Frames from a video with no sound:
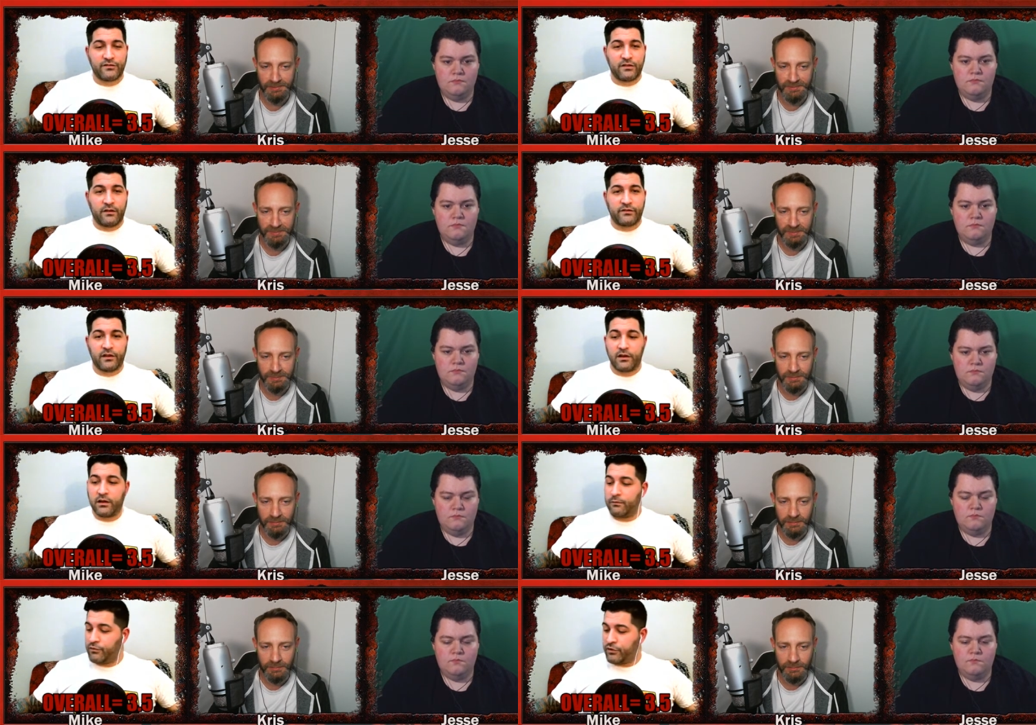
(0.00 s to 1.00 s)
Speaker 1: of
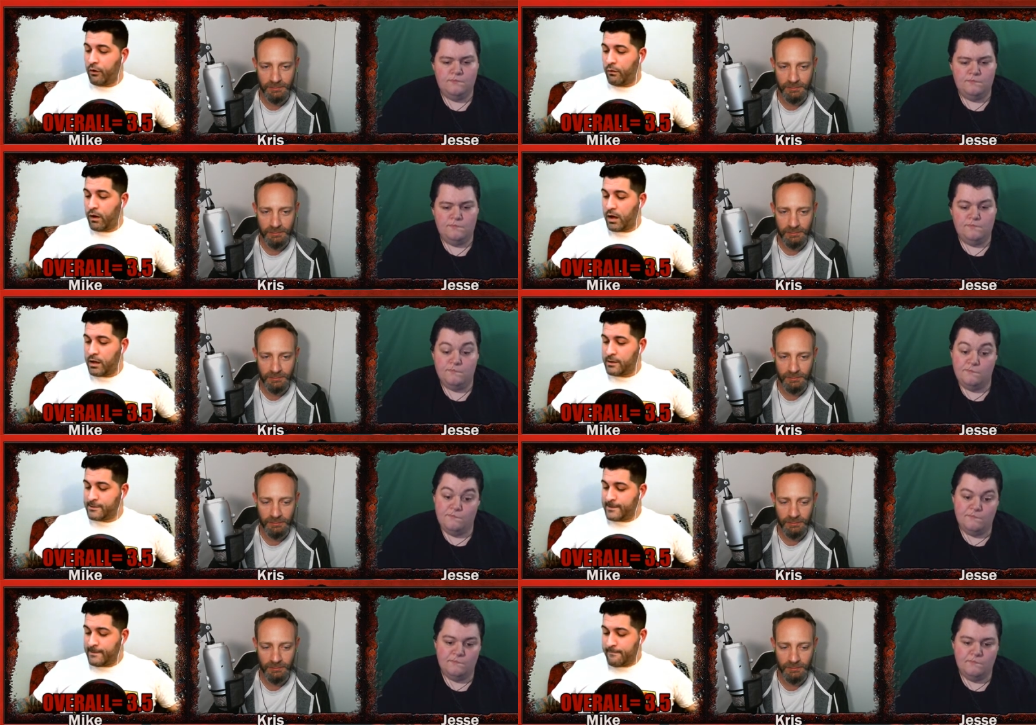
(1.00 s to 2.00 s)
Sunny. So uh,
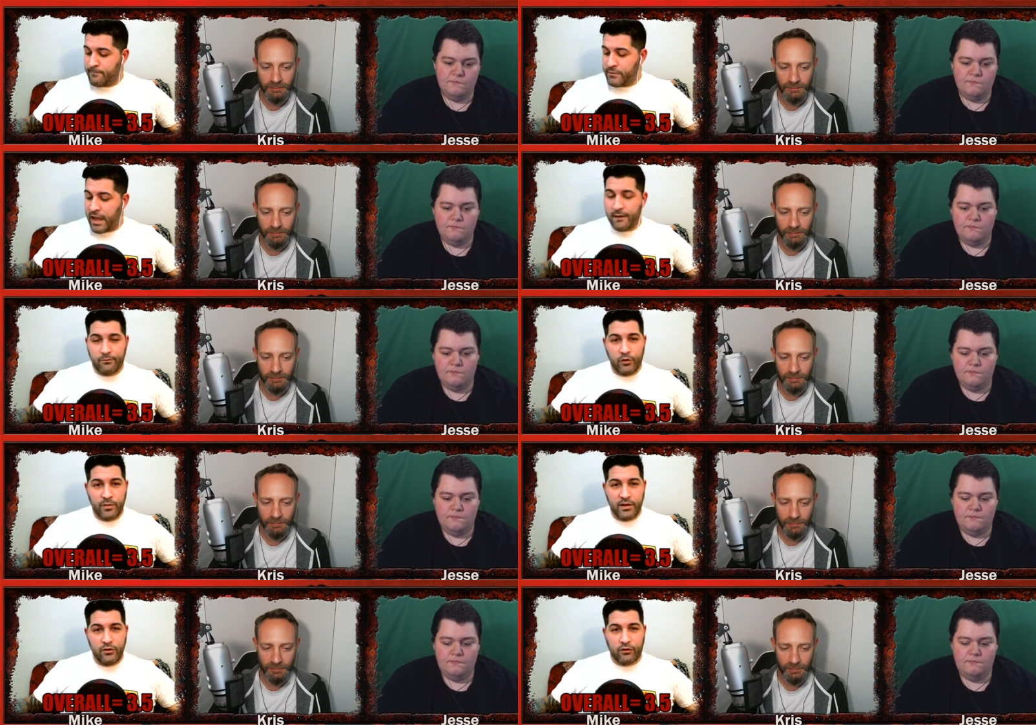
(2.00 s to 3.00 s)
yeah,
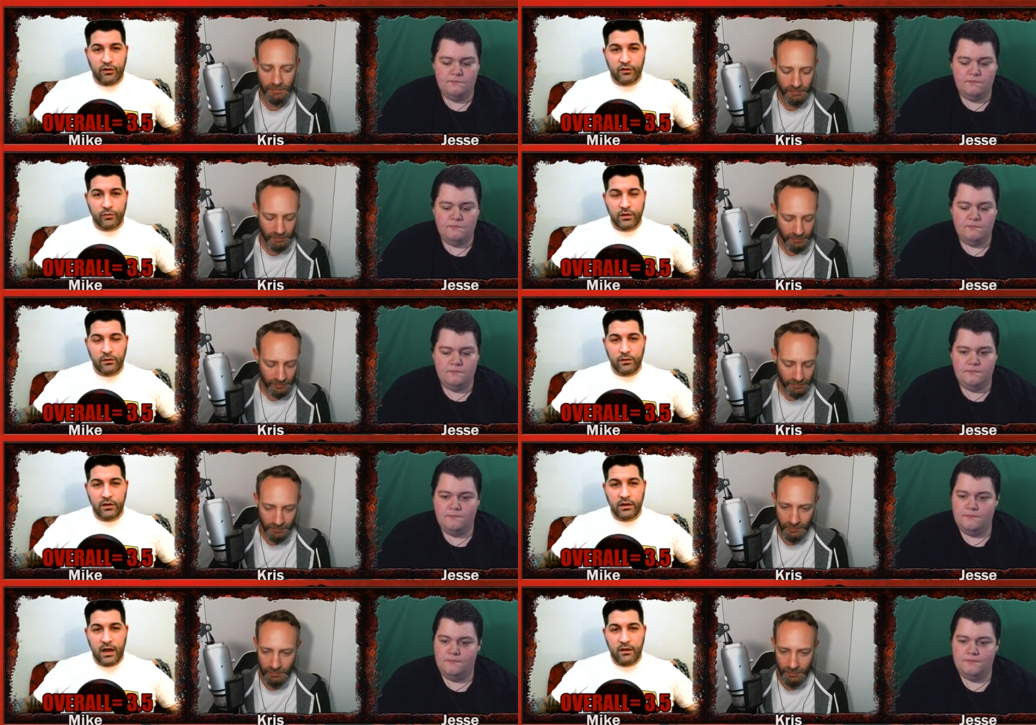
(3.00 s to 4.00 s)
what about you, Chris? What do you what
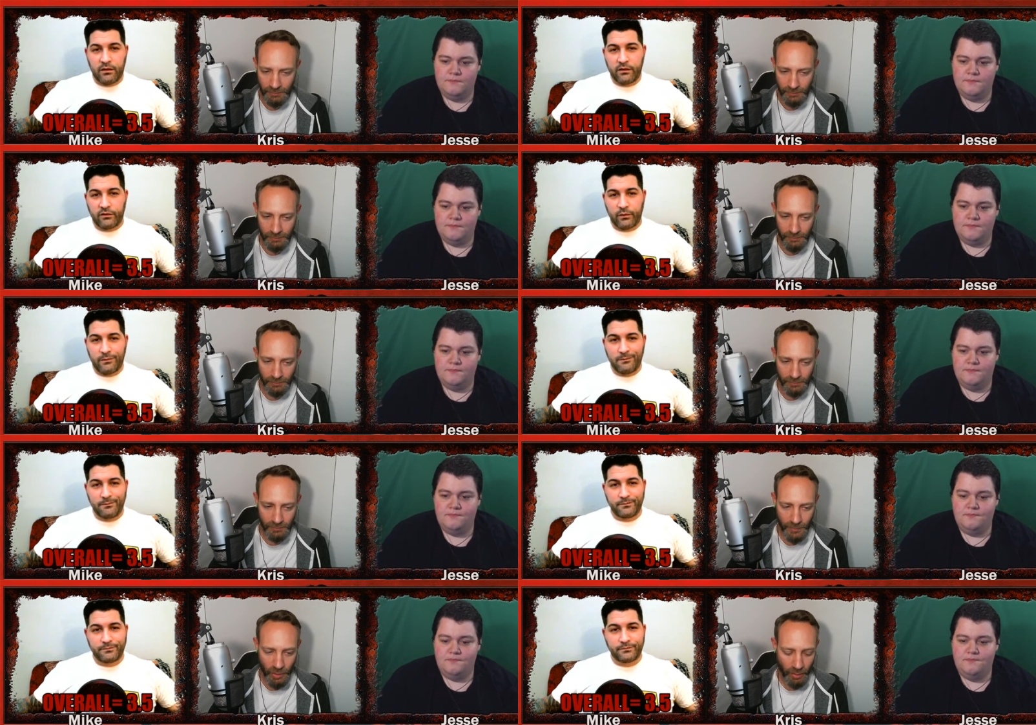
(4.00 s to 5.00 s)
do you got on this one?
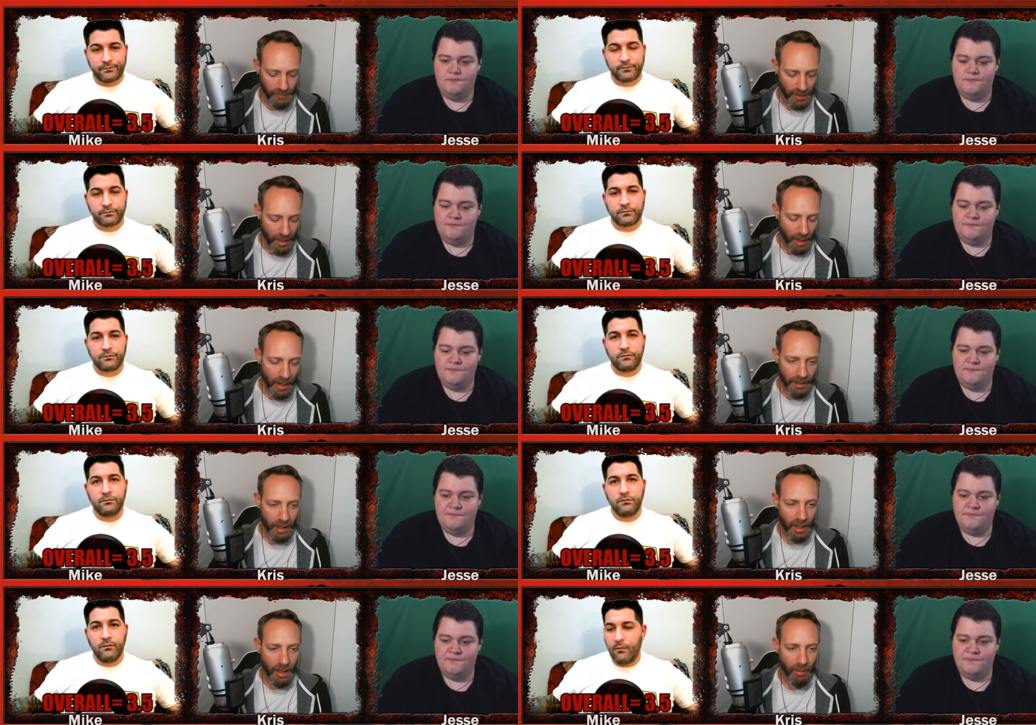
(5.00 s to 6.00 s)
Cool. All right.
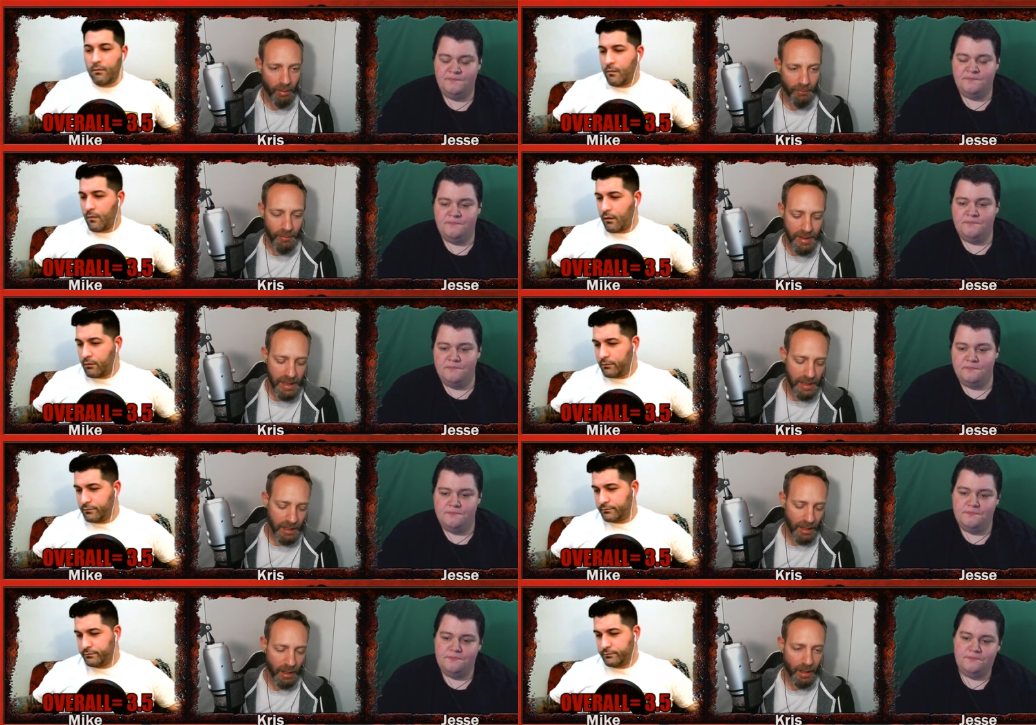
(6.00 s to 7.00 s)
Speaker 2: Uh, well, for
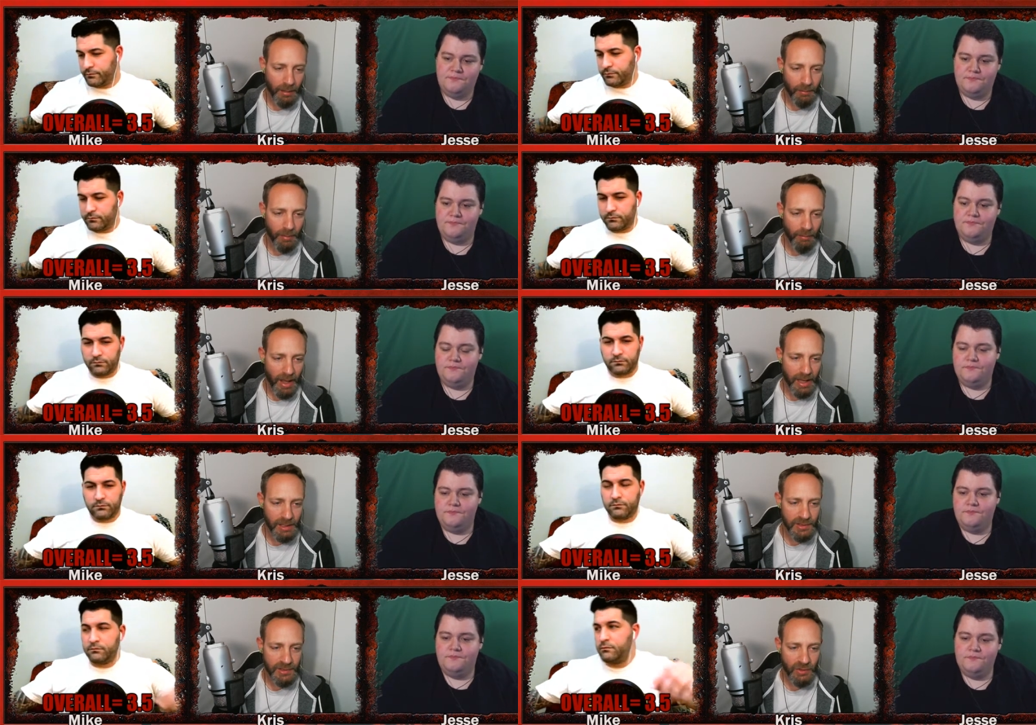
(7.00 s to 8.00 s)
me, um,
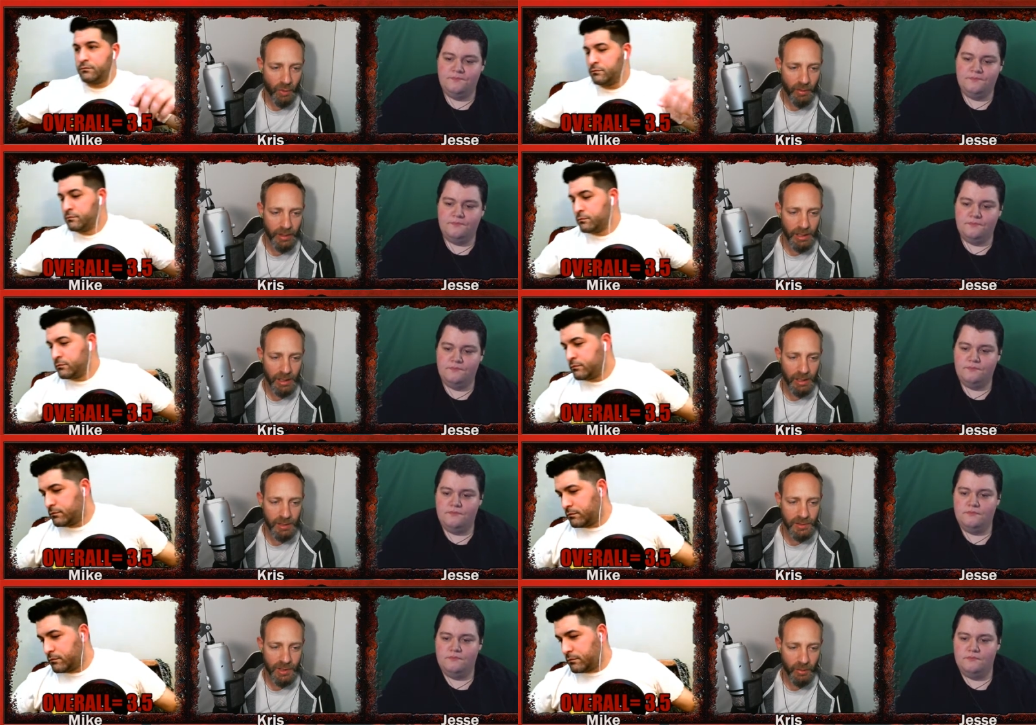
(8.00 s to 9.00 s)
my story
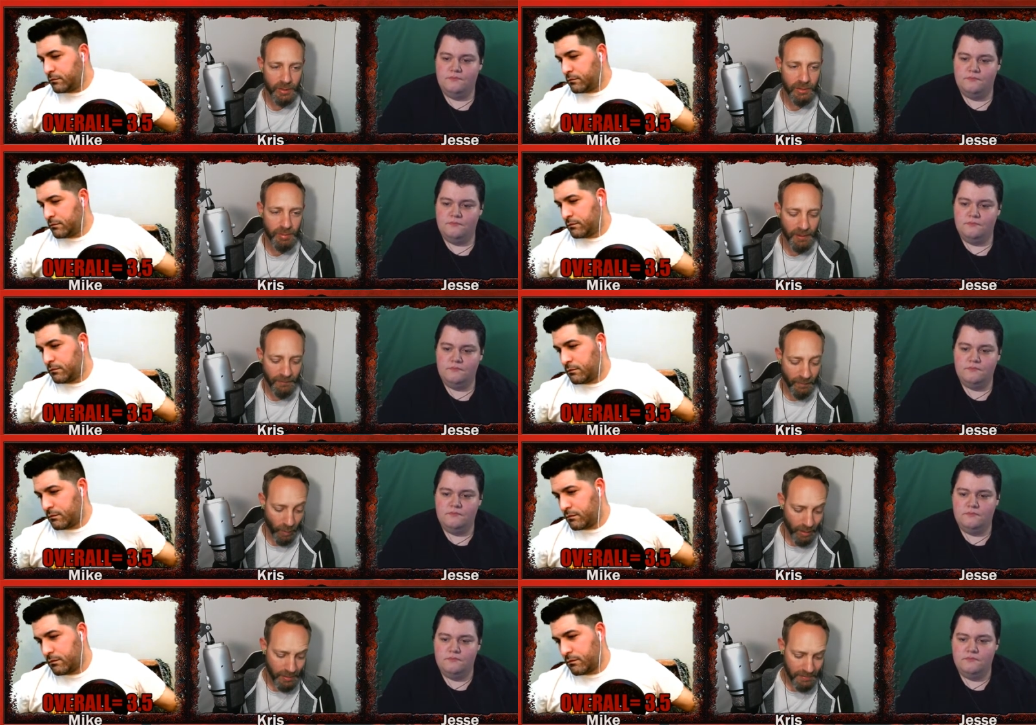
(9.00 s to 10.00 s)
is going to be a
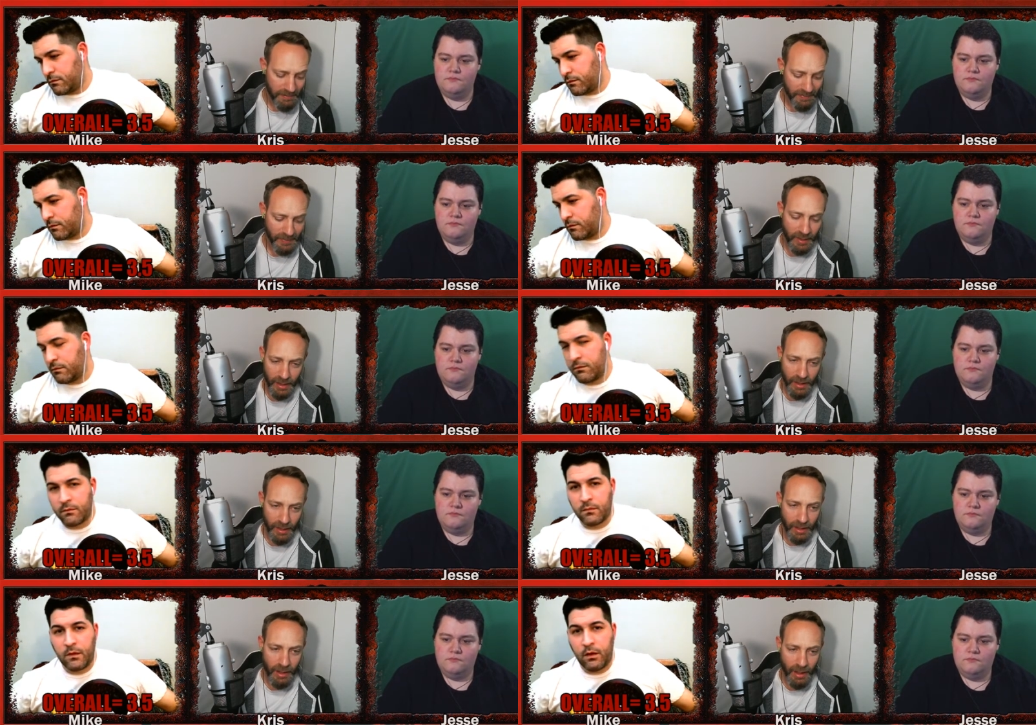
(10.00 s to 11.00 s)
four.
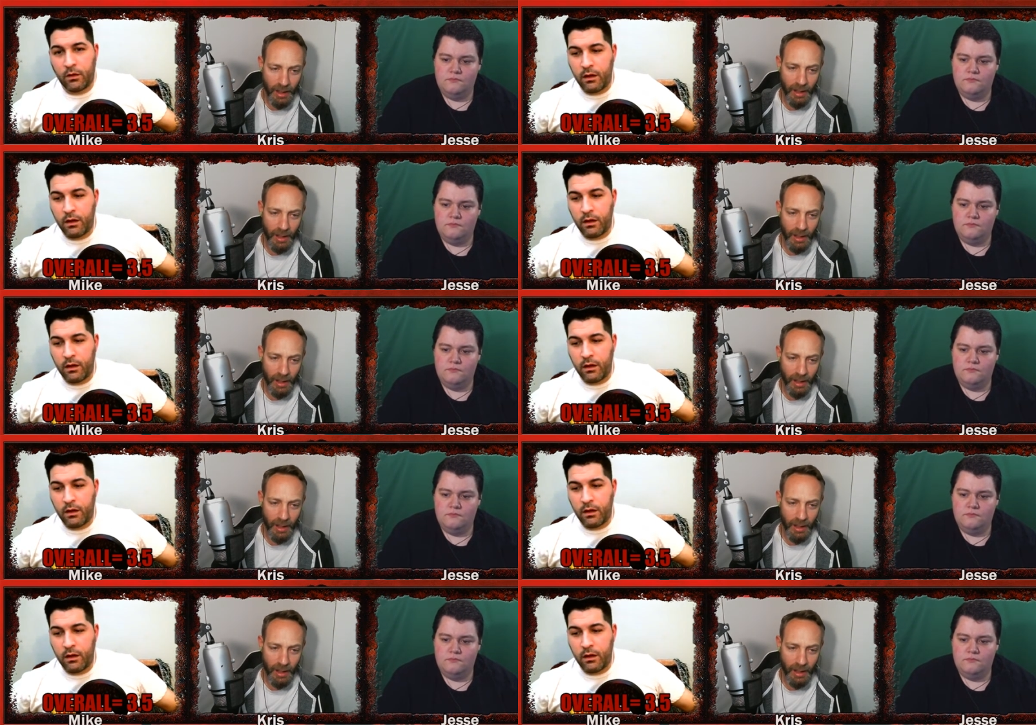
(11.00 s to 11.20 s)
Okay.